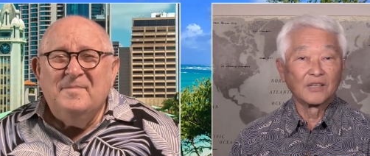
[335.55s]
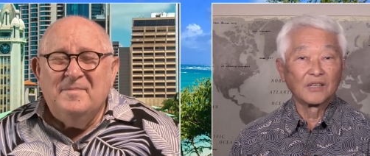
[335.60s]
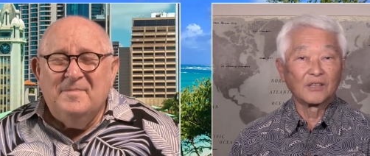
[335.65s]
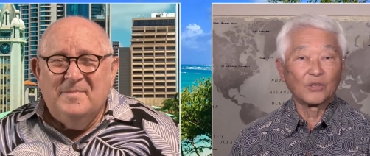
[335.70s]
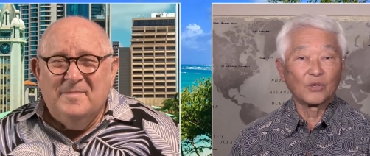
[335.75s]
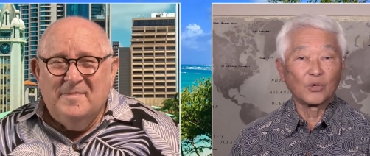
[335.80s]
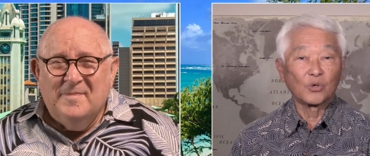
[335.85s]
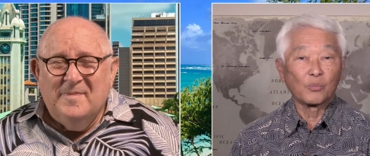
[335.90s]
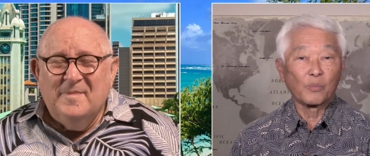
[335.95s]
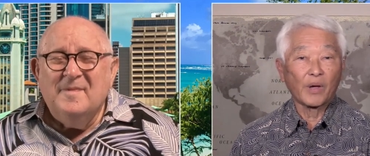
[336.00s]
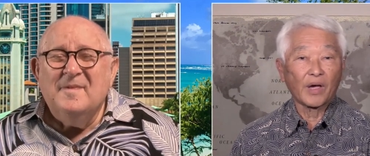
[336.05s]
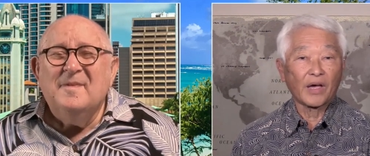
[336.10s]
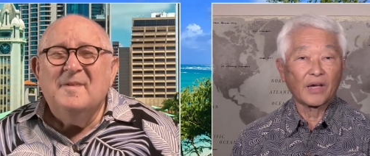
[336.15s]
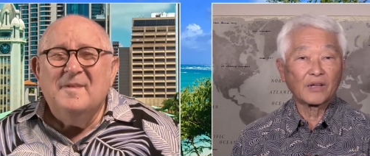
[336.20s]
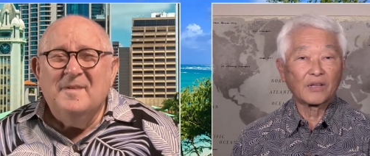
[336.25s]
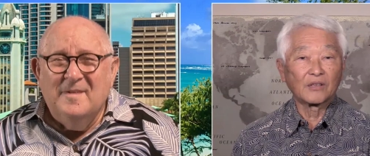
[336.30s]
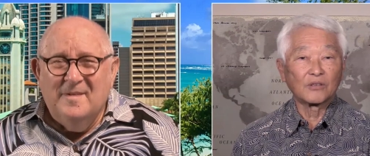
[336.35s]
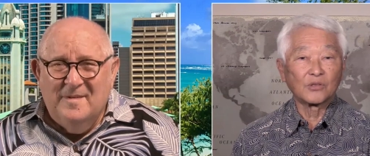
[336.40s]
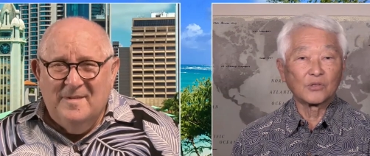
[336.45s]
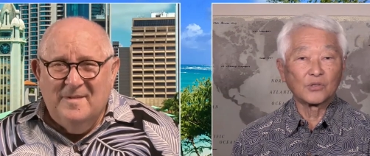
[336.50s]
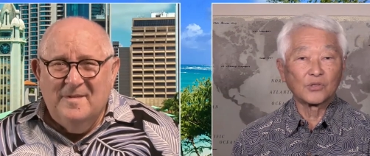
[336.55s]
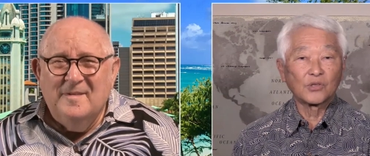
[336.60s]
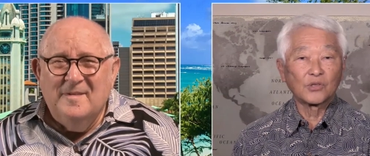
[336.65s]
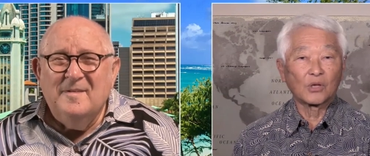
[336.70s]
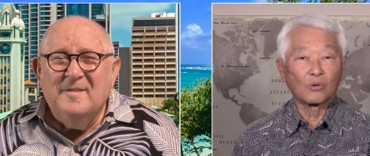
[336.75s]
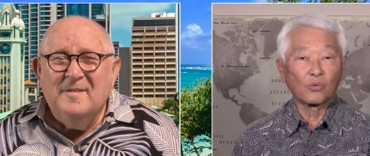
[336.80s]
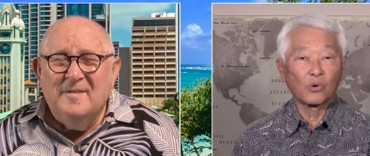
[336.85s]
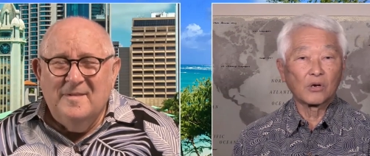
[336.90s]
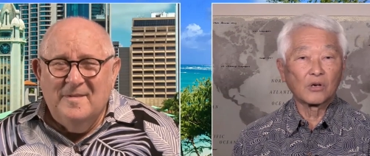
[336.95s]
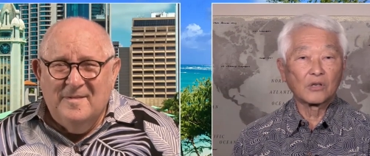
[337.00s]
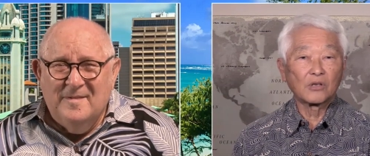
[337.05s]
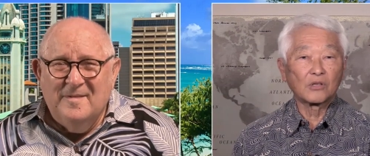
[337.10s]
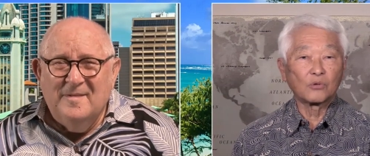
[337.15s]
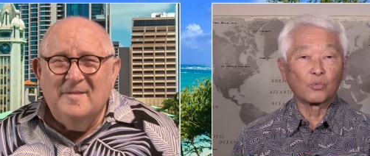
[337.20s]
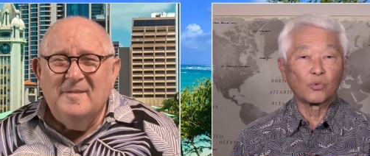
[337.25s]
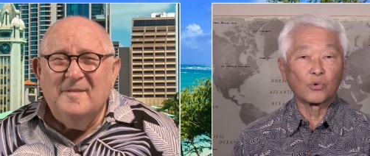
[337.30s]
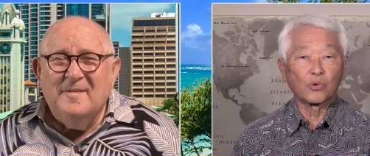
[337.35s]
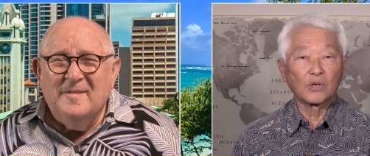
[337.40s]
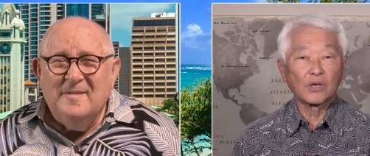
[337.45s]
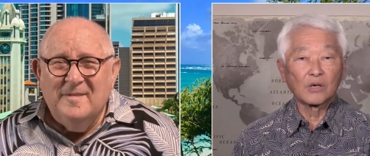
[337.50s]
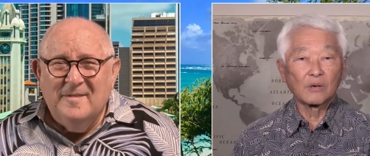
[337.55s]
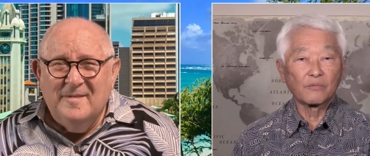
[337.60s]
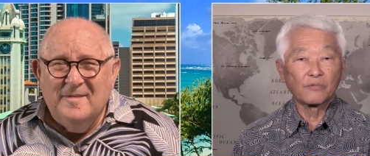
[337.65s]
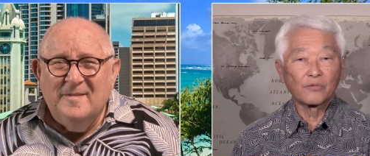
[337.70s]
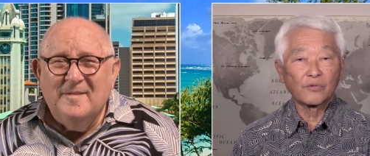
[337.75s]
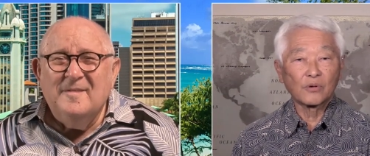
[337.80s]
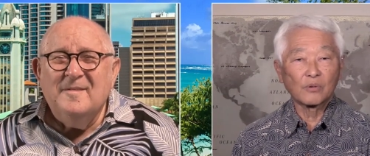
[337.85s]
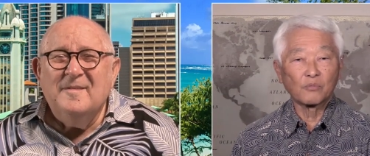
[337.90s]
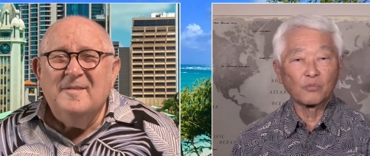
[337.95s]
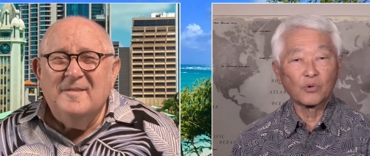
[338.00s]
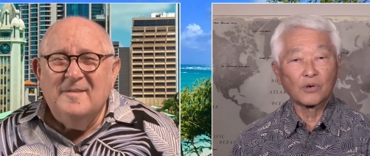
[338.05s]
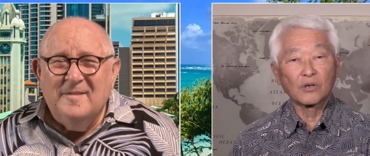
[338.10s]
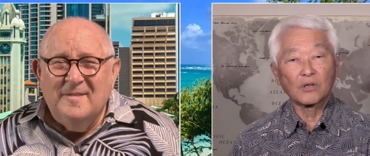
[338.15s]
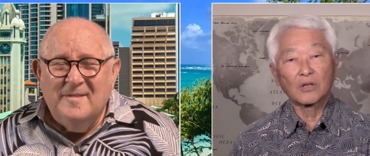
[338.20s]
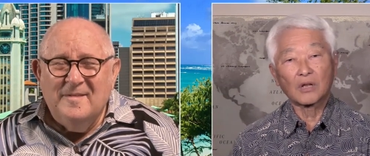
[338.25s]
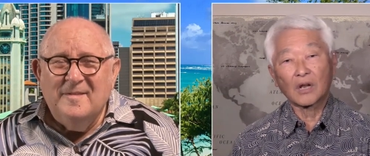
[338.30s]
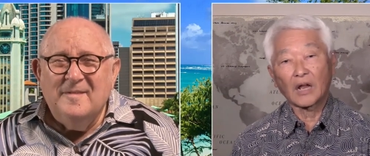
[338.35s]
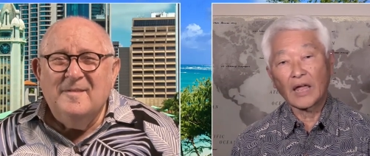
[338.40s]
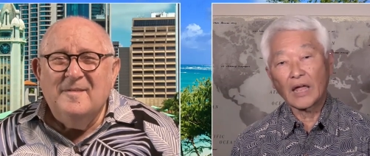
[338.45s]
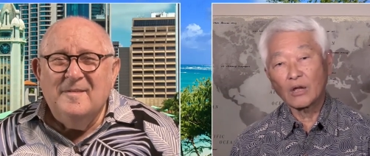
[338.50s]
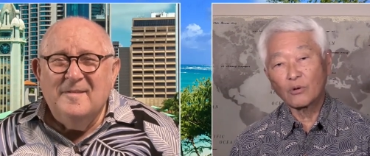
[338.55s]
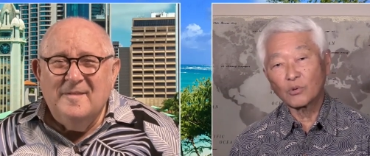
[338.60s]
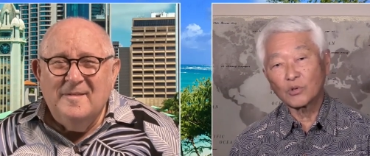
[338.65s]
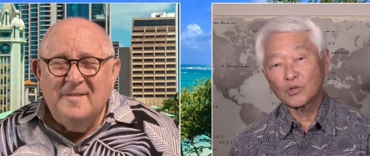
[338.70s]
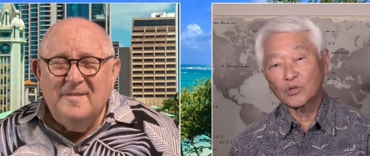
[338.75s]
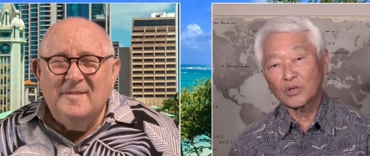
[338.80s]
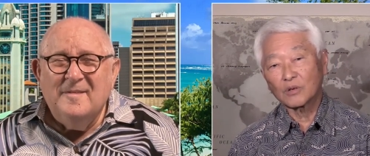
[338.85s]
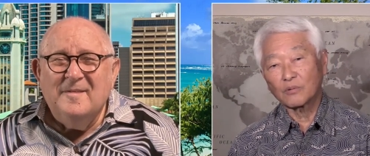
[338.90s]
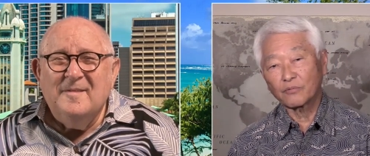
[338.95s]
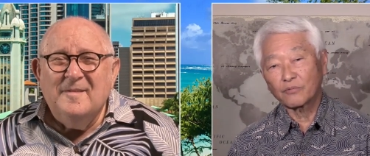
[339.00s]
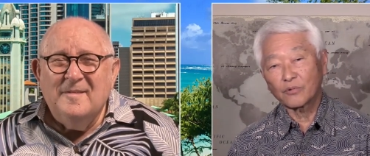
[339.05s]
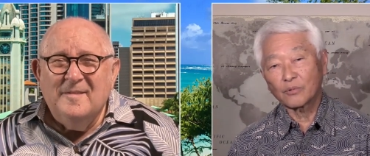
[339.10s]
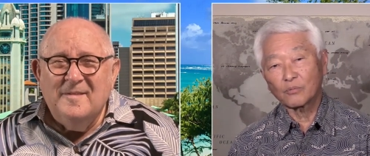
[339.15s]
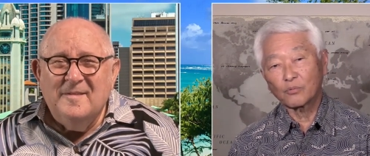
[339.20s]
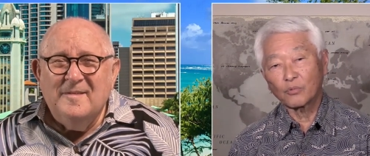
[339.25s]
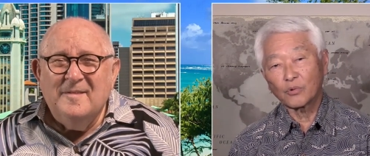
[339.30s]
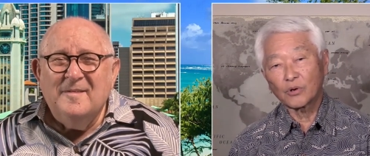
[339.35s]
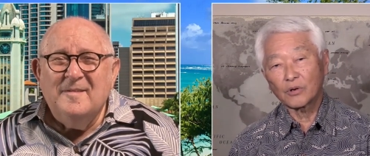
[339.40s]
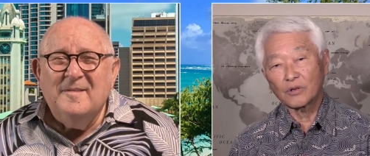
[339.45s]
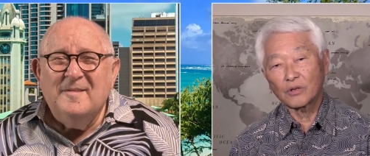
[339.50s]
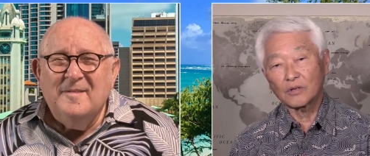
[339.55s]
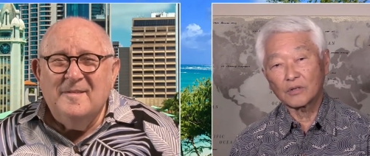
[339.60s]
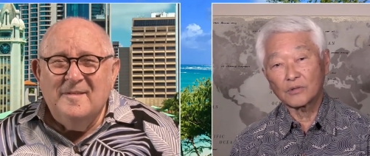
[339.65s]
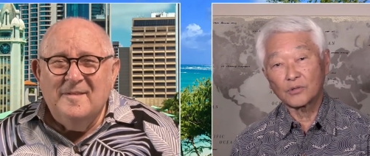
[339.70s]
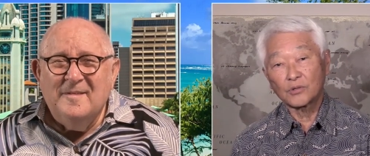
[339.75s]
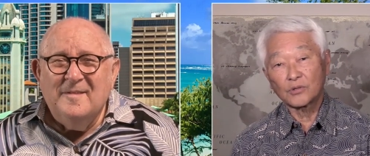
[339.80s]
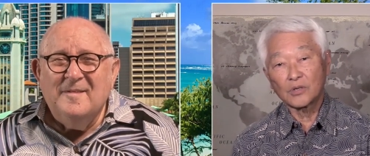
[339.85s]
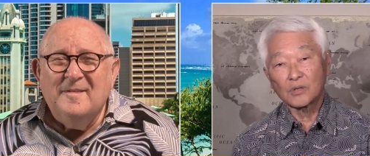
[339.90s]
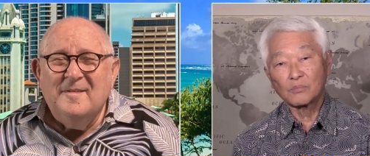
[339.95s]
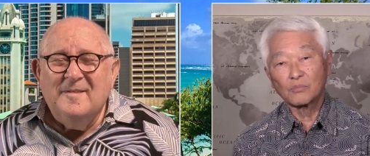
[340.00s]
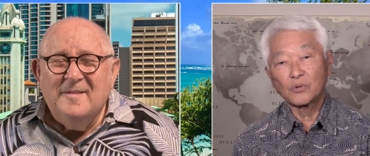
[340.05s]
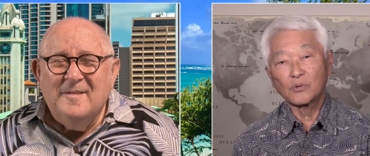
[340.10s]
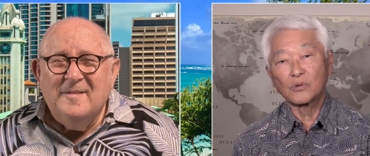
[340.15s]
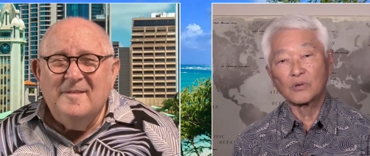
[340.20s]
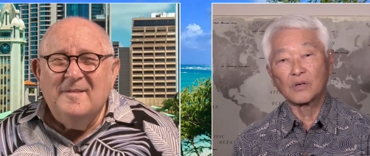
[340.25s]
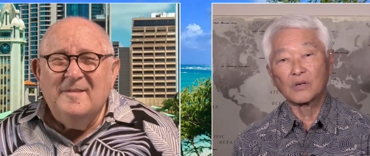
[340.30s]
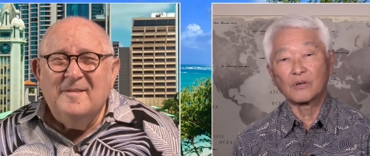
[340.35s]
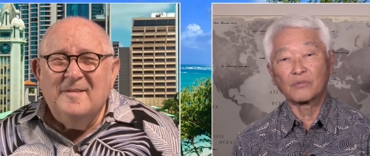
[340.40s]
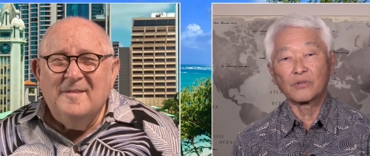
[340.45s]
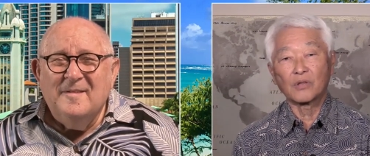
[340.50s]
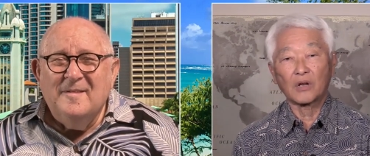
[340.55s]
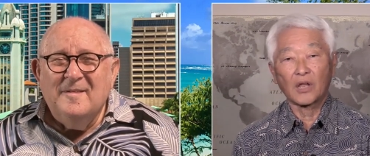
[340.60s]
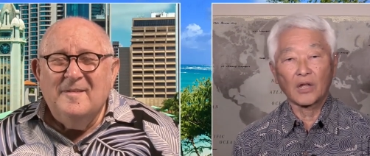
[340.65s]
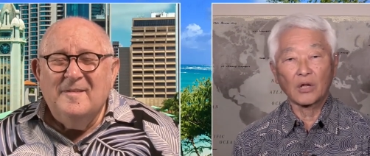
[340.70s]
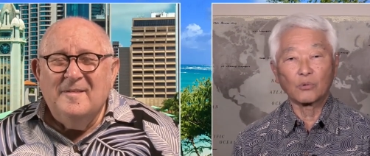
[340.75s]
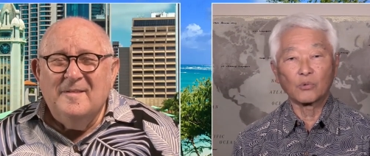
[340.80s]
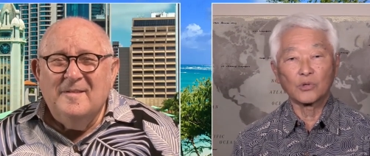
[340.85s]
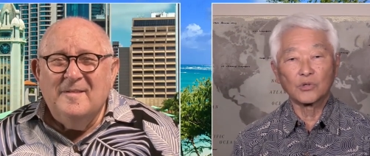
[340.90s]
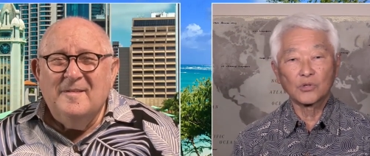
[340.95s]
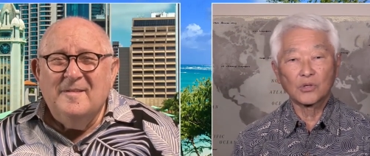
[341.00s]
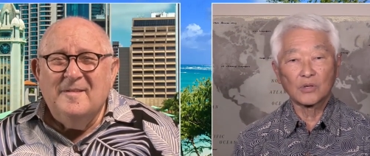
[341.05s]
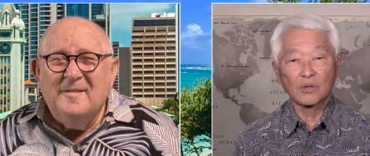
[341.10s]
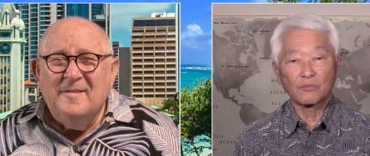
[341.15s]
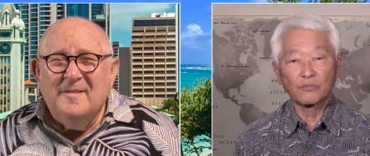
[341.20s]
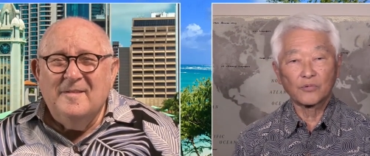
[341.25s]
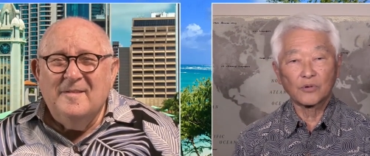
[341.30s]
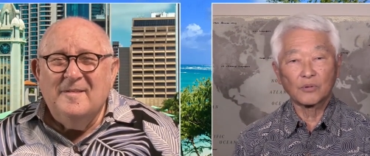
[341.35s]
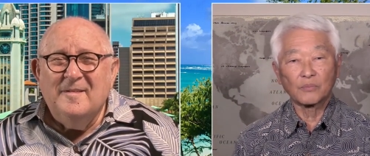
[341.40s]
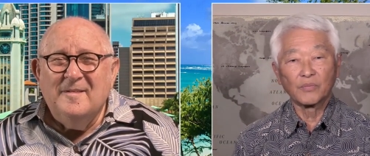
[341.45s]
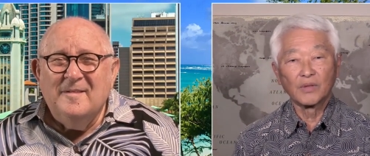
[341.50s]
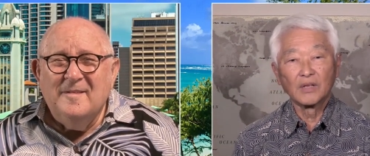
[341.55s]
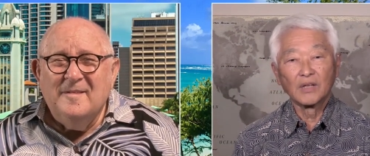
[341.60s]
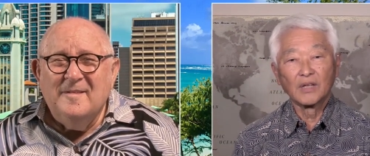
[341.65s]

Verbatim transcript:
Speaker 1: You go back and understand where did the word come from? Where did the language come from? Where did the symbol of the language come from?